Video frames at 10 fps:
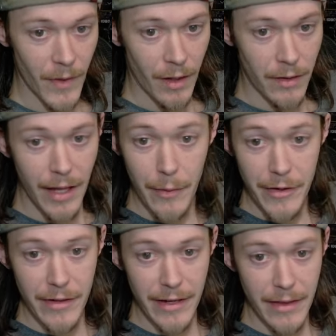That way
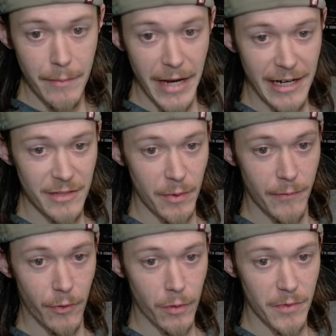you're getting the max
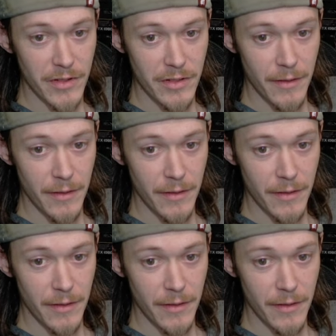performance.